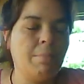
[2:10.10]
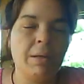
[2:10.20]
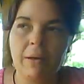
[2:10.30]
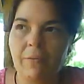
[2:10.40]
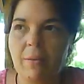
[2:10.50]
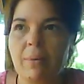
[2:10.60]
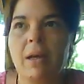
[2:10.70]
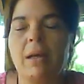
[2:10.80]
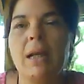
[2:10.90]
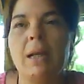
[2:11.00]
give him
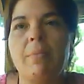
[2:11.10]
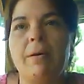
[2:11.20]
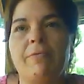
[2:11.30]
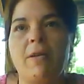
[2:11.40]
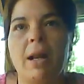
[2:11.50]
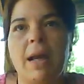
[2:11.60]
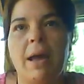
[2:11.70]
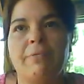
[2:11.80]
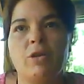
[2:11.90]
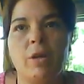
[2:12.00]
an enema Friday
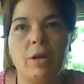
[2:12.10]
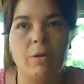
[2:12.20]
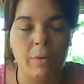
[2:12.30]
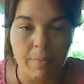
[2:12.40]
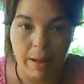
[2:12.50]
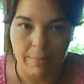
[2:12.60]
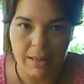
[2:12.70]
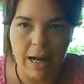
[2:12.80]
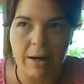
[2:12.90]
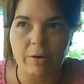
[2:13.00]
afternoon and maybe
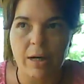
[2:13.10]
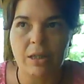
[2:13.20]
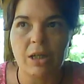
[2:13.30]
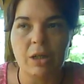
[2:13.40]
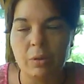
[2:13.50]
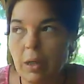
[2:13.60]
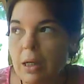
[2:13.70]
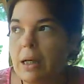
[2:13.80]
Saturday too,